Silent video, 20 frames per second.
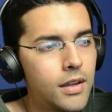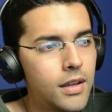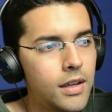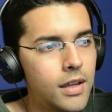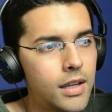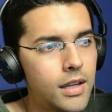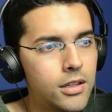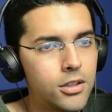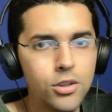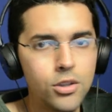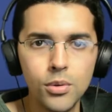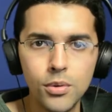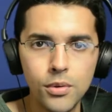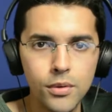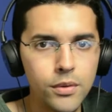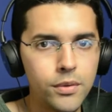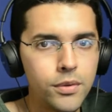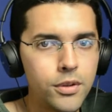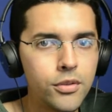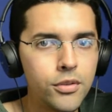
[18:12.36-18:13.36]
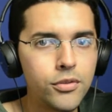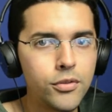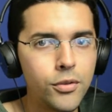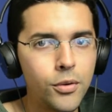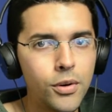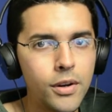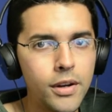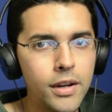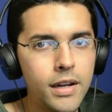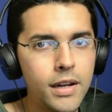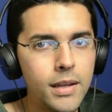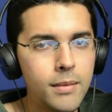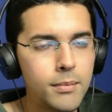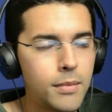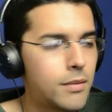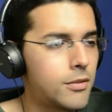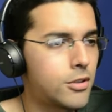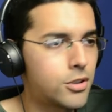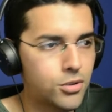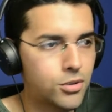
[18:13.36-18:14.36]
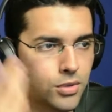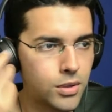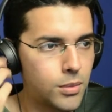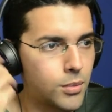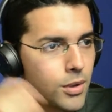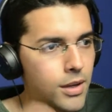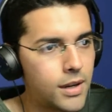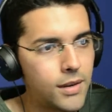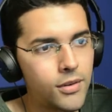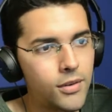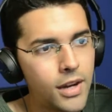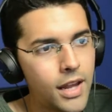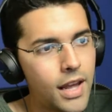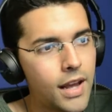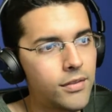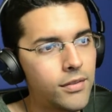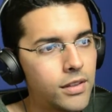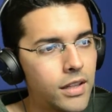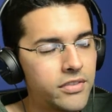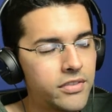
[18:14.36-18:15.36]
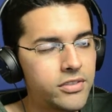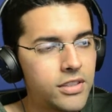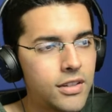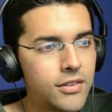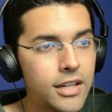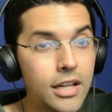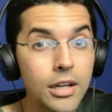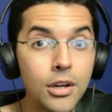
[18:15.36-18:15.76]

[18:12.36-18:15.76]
and do a review for it and maybe stream whatever I have left of it.